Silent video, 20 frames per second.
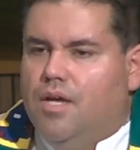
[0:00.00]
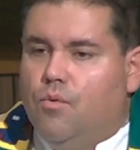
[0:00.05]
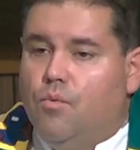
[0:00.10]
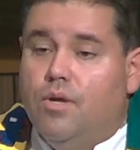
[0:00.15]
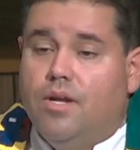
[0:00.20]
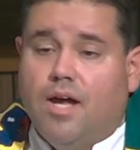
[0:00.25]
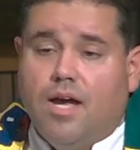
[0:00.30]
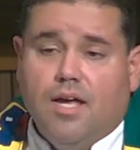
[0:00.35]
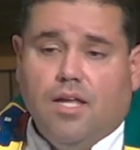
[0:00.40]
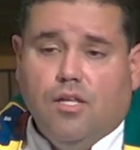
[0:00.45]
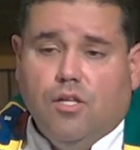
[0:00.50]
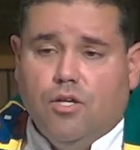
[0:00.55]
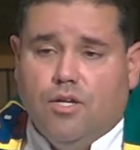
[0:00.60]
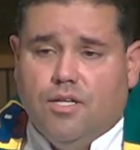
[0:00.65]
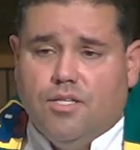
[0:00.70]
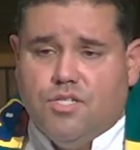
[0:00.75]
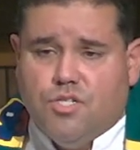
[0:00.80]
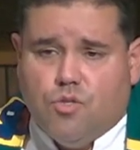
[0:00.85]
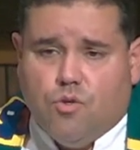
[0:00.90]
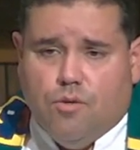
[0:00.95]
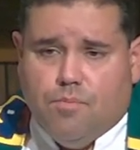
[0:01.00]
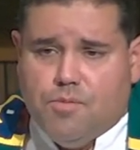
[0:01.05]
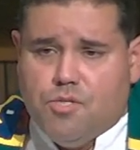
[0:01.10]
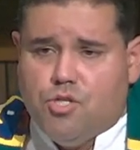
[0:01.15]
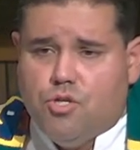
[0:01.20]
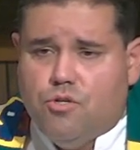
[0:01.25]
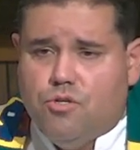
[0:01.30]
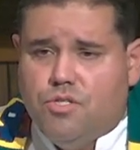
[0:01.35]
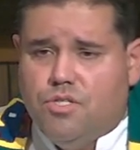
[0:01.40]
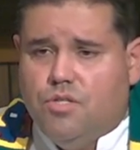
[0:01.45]
when I look at
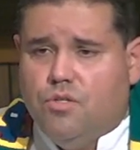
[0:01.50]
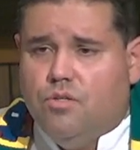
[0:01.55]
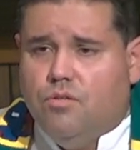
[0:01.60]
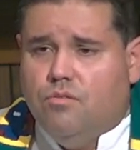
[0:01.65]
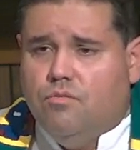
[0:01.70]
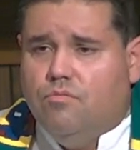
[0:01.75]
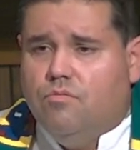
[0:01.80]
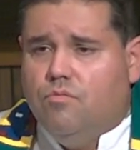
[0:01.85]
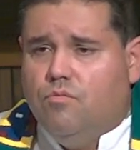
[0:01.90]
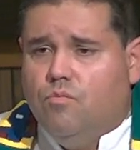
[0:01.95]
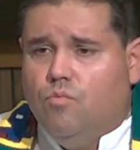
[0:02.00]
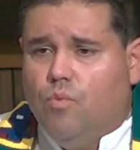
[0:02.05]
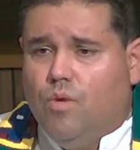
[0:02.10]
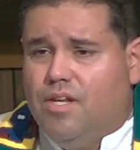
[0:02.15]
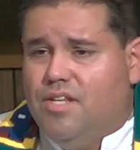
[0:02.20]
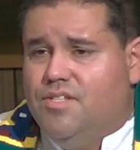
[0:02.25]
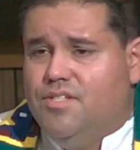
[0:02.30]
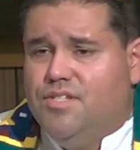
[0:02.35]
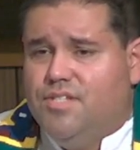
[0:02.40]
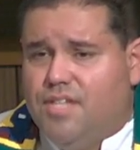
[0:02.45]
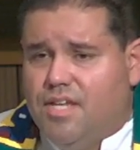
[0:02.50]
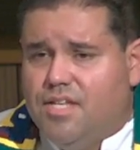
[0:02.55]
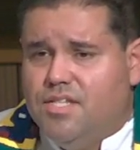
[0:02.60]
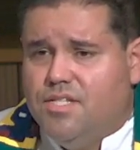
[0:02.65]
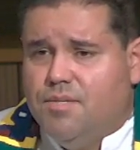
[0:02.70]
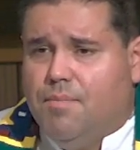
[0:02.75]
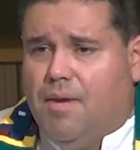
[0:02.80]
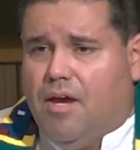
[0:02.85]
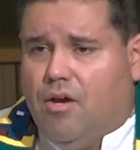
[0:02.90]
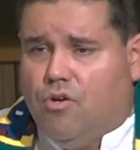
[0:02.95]
scriptures and what it says
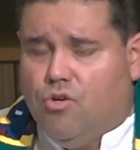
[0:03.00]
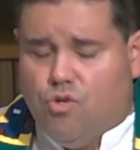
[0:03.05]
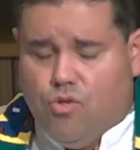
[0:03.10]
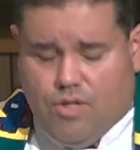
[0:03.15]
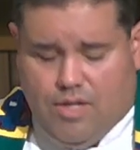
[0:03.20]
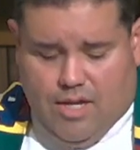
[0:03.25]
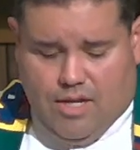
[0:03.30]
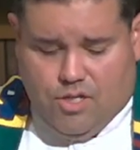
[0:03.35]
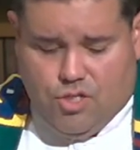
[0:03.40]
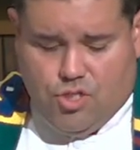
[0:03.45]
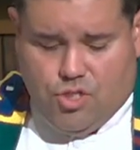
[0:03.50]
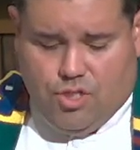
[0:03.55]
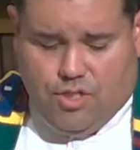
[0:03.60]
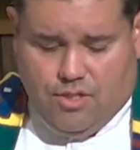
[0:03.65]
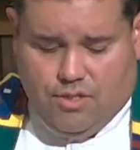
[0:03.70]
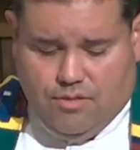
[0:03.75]
about creation,